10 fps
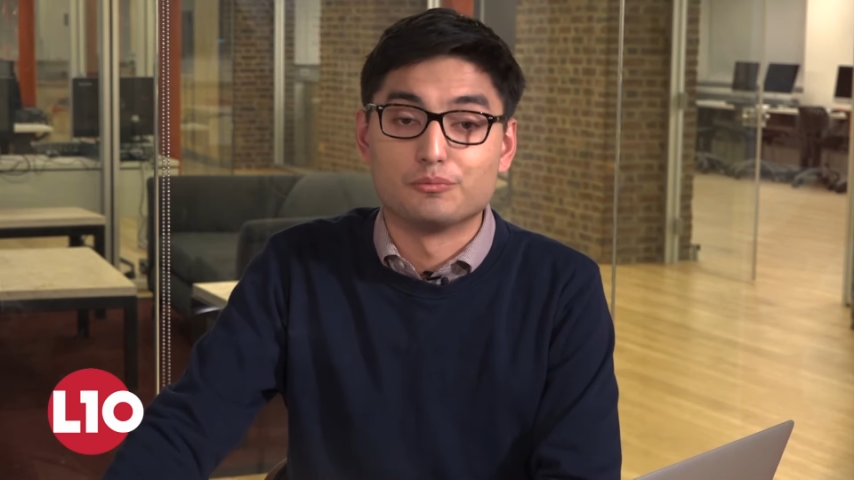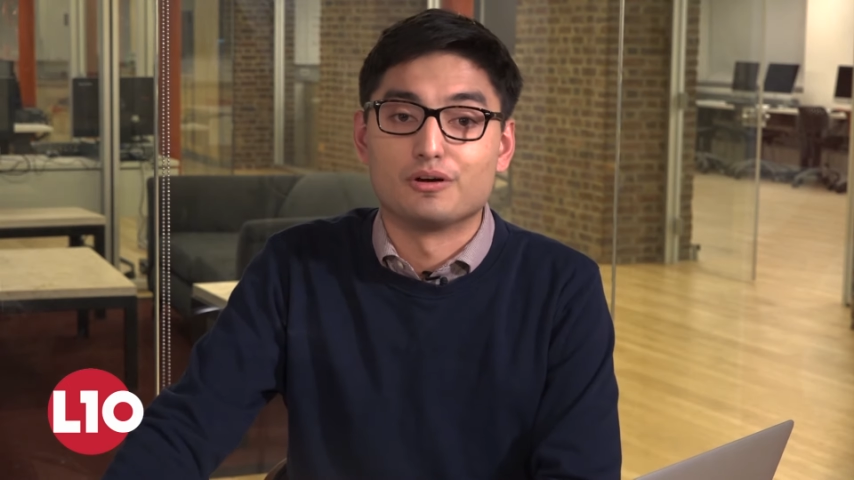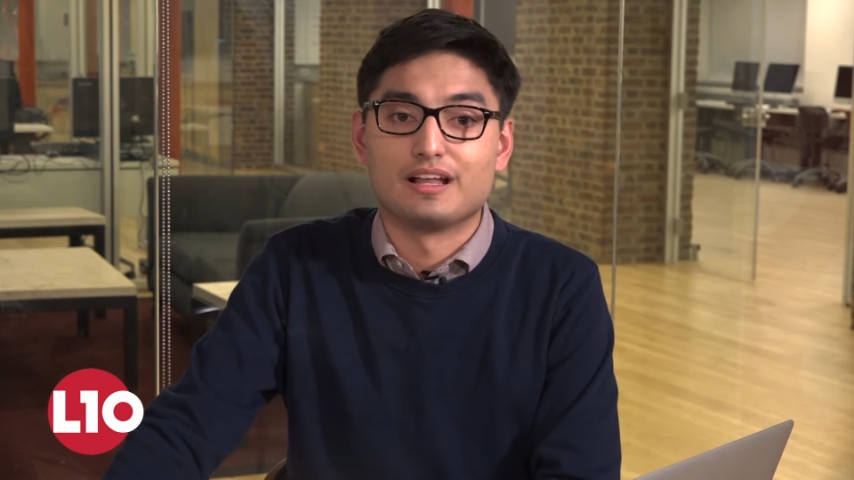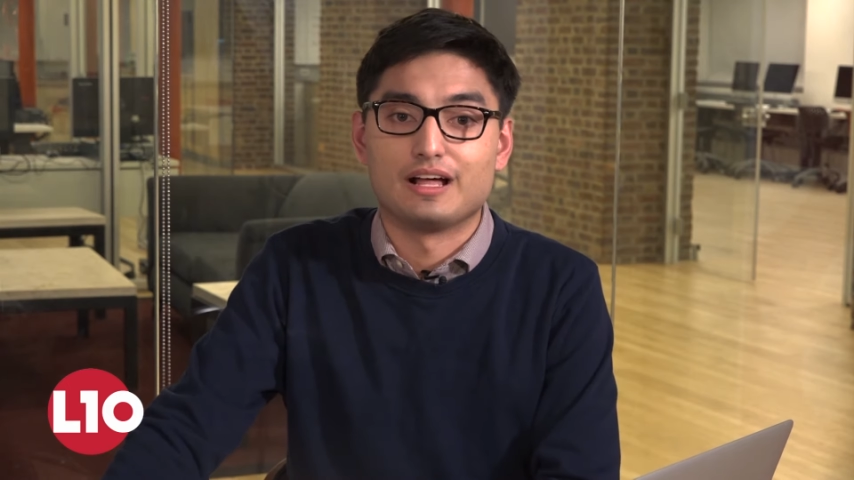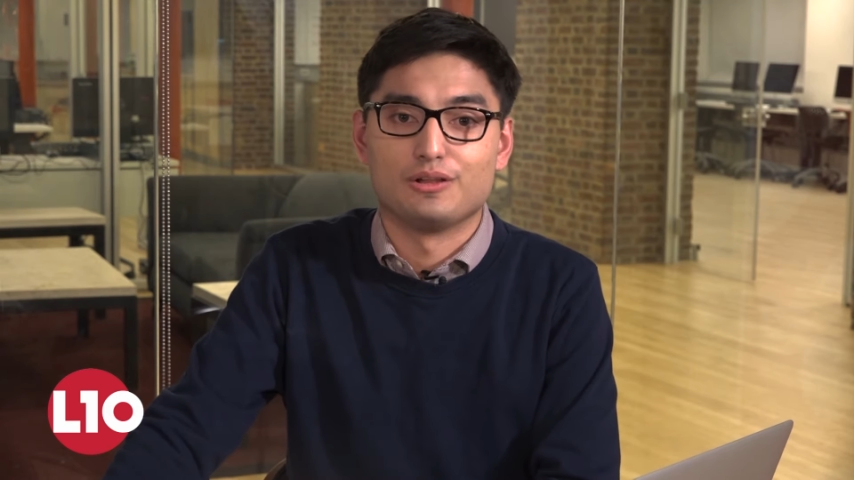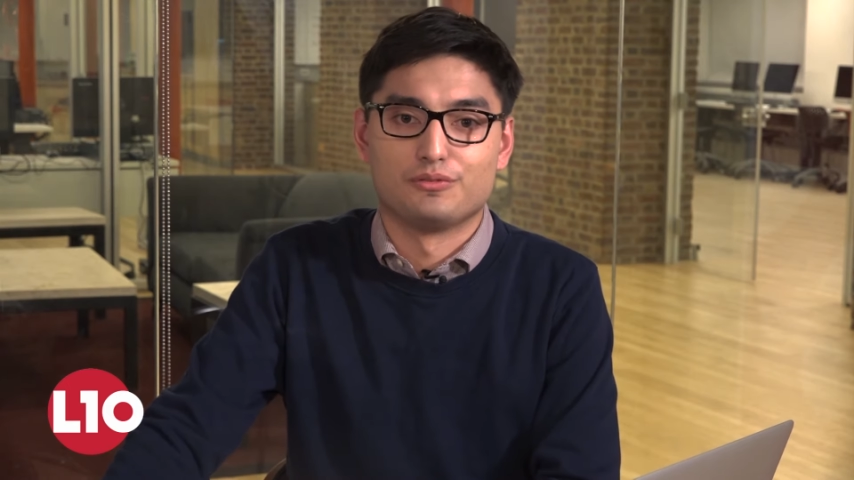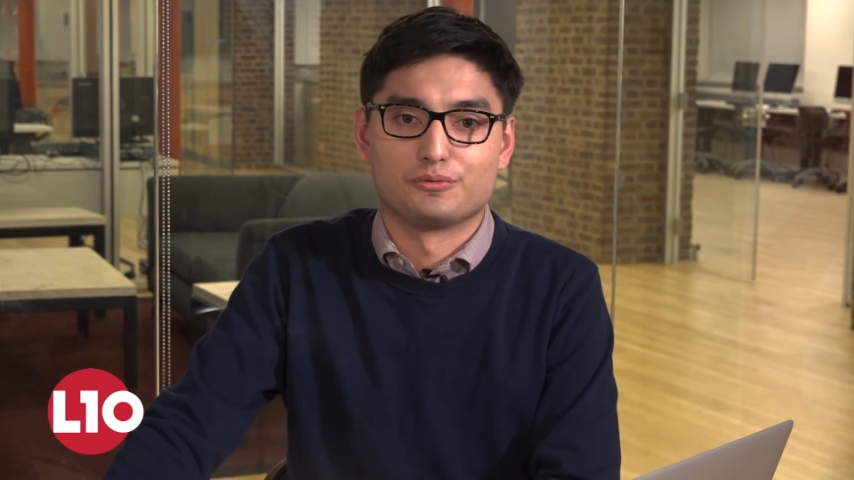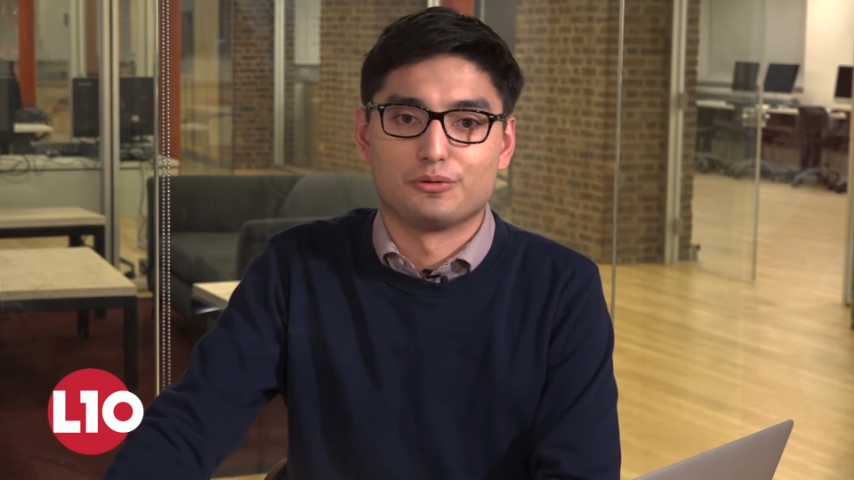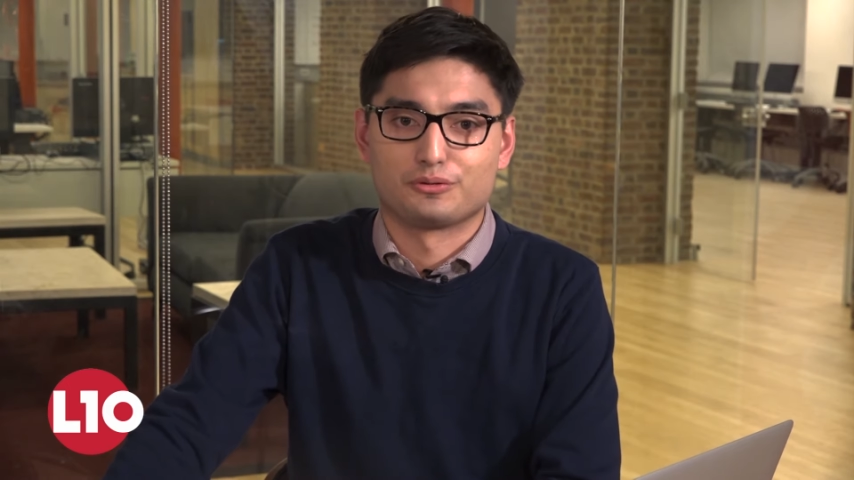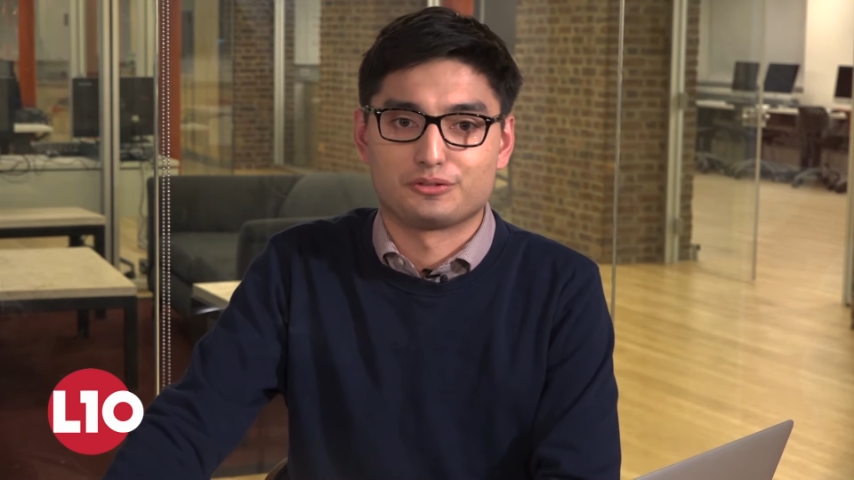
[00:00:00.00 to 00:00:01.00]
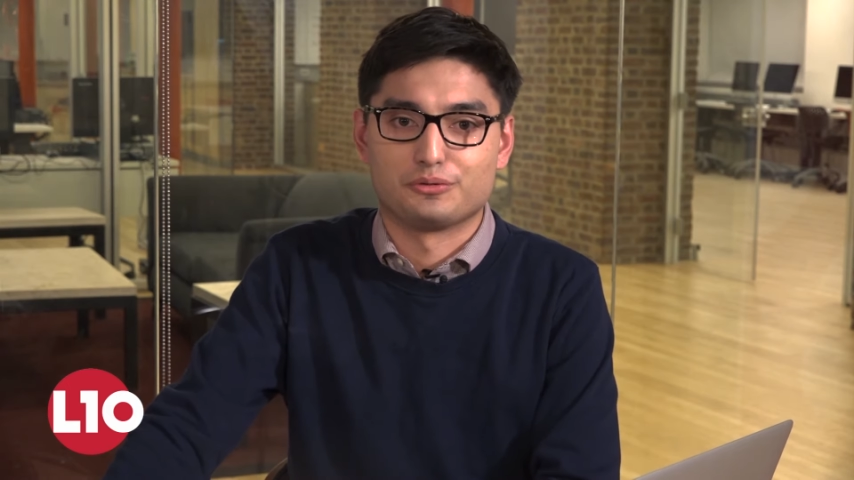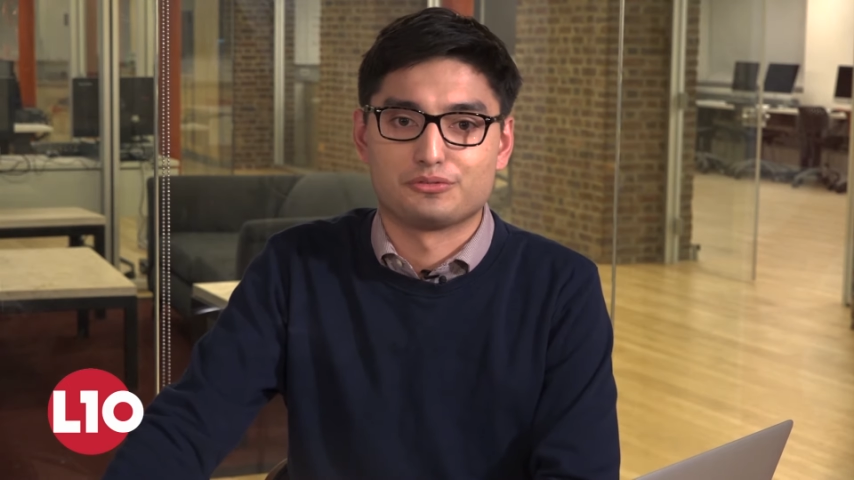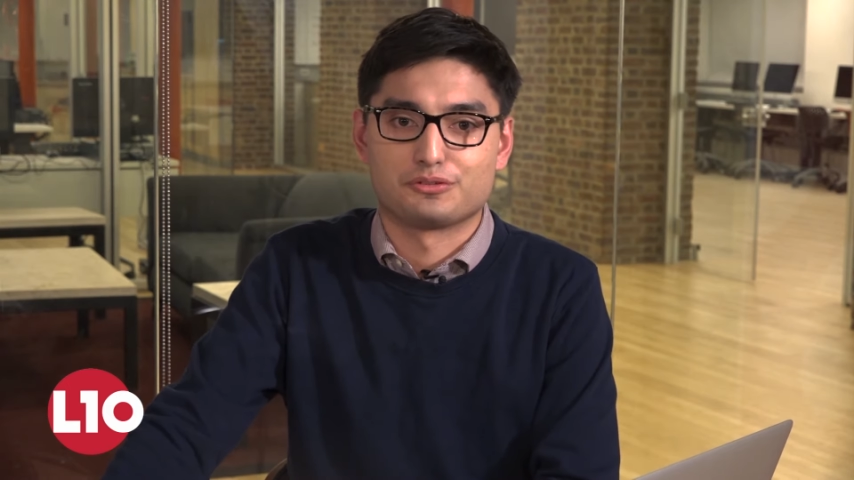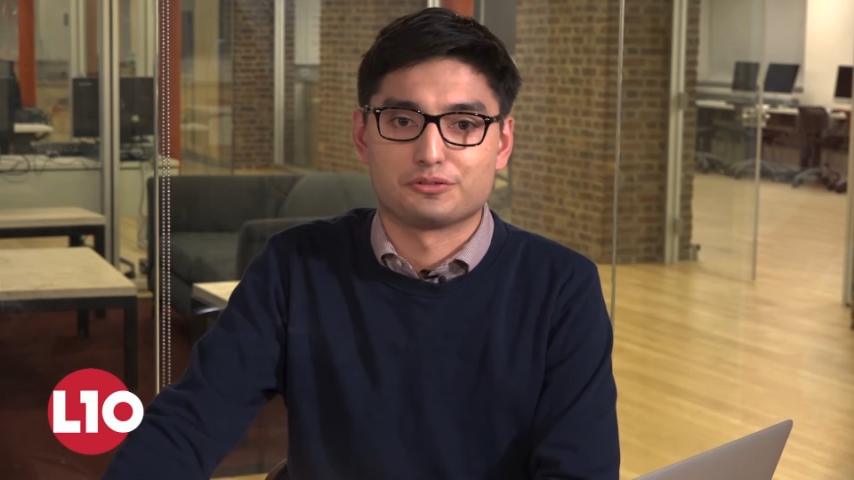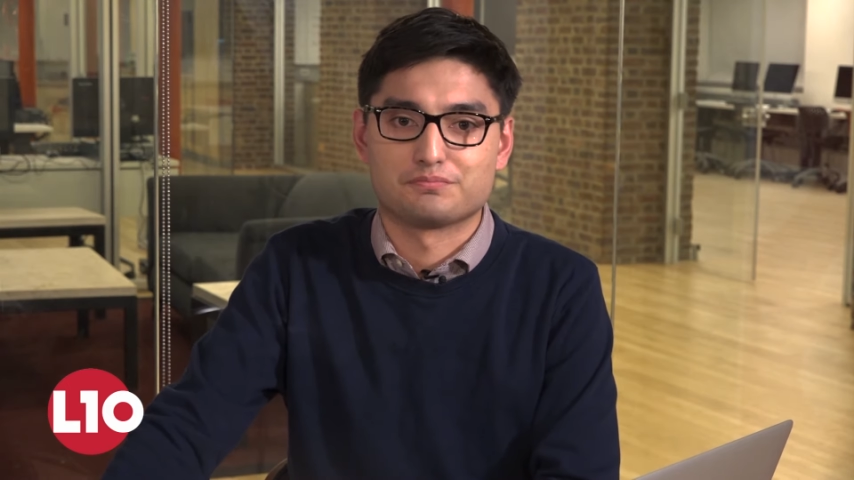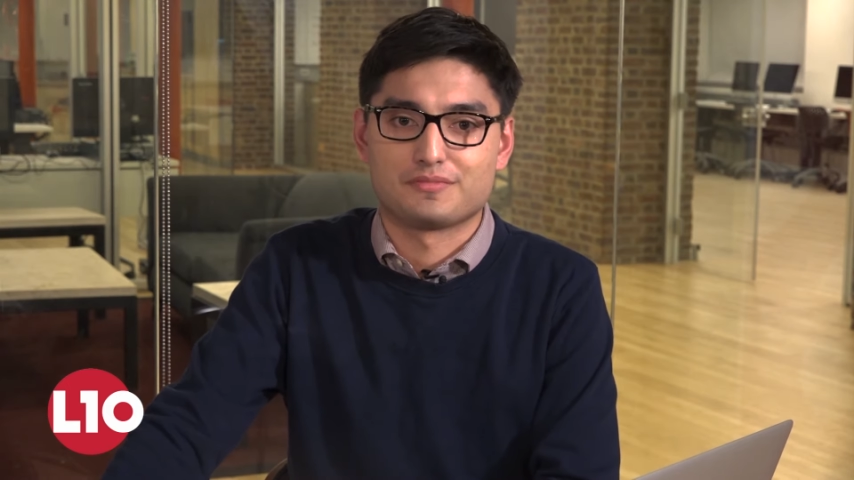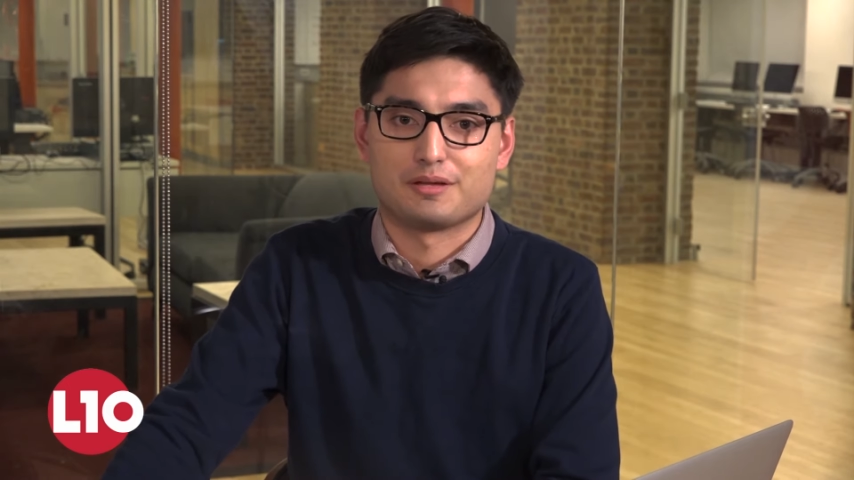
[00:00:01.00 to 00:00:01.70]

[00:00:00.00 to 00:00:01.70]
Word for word: one hell of a roller coaster.